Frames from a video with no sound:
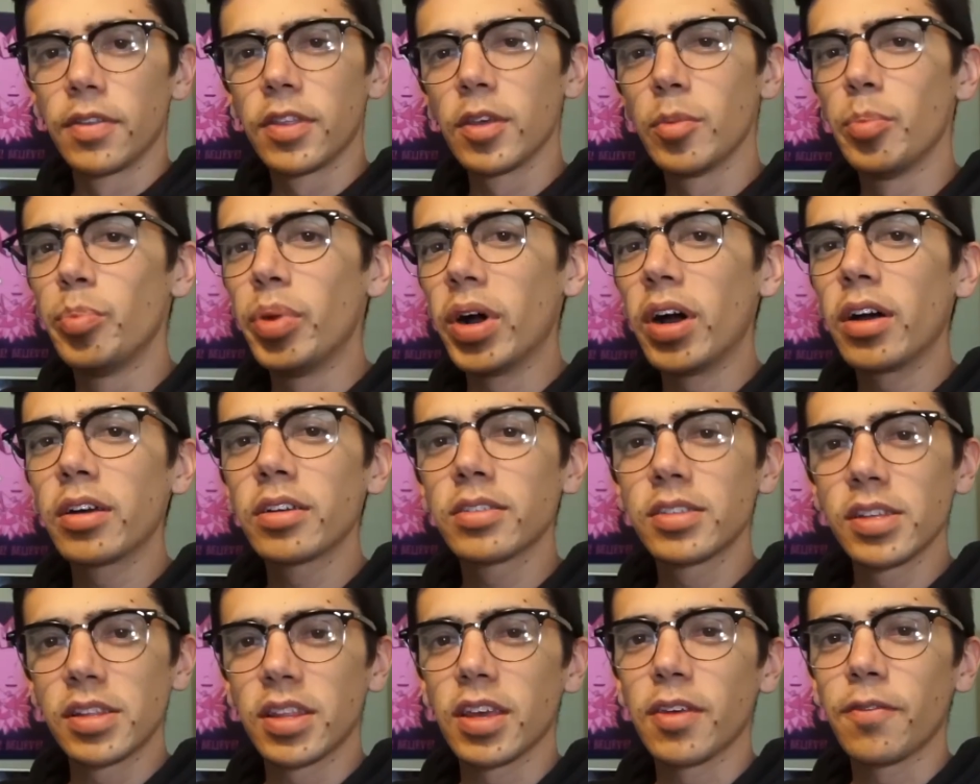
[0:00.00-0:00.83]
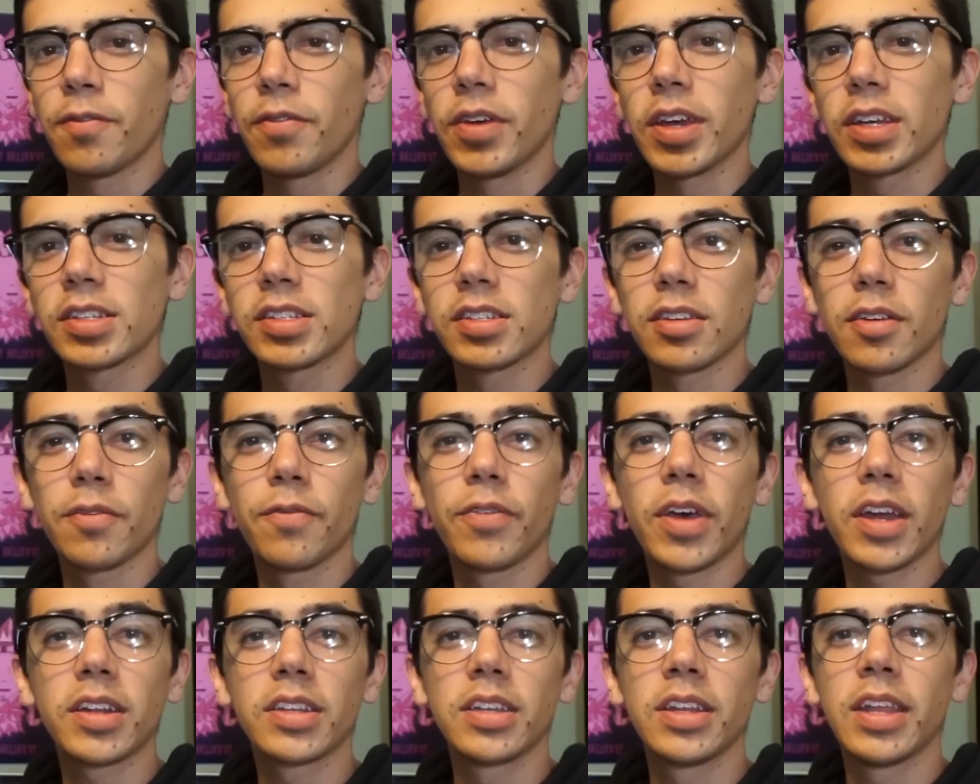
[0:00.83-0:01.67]
The bug that they fixed
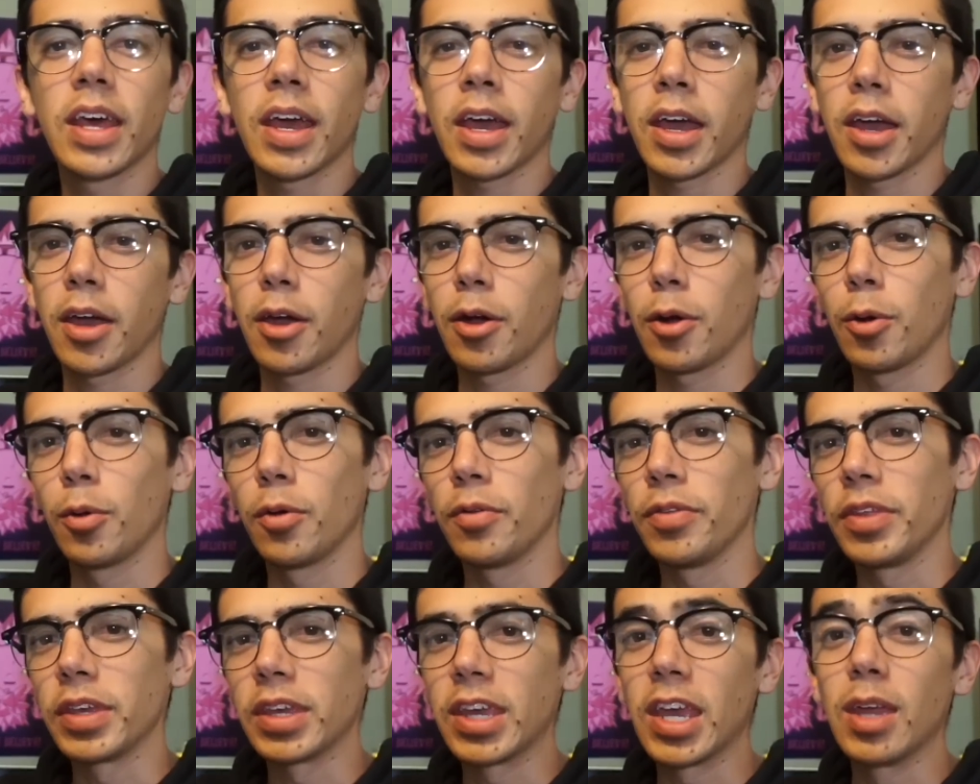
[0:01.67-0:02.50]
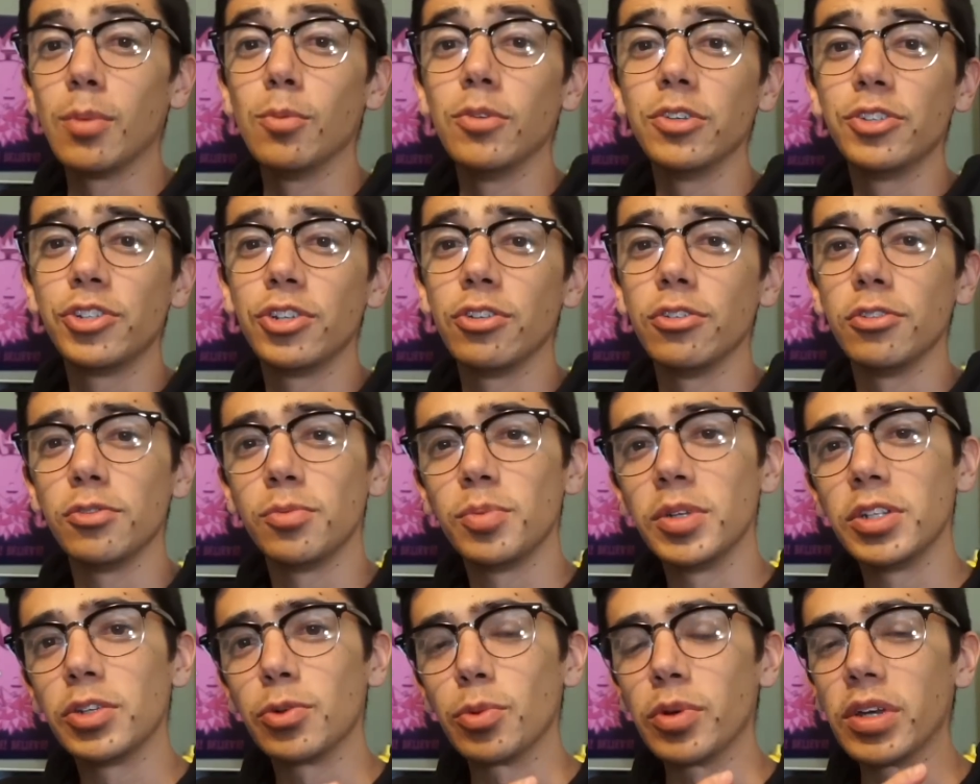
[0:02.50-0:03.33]
affected how the game would choose
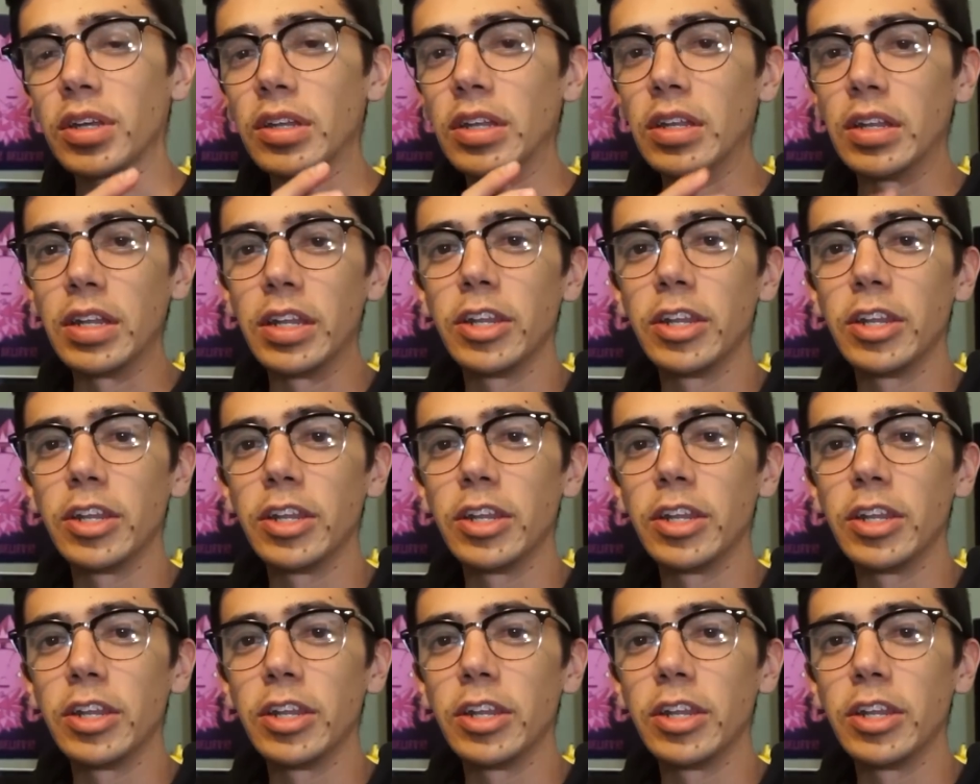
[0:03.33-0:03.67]
between